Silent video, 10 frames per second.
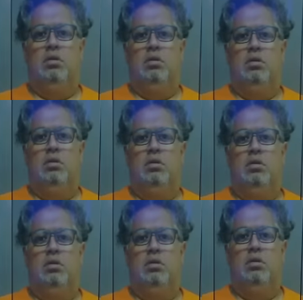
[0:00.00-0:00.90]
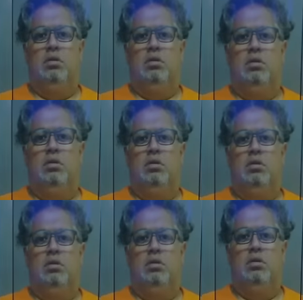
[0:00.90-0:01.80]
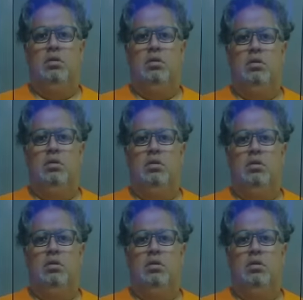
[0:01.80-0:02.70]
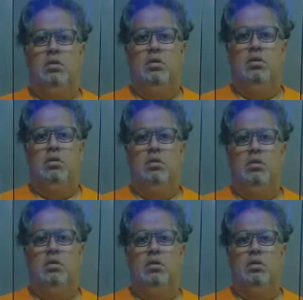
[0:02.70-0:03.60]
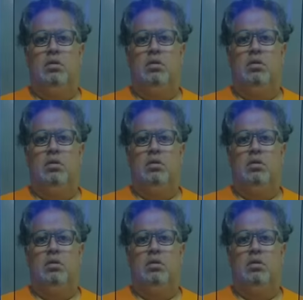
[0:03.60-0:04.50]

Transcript: No words are spoken by the person on screen.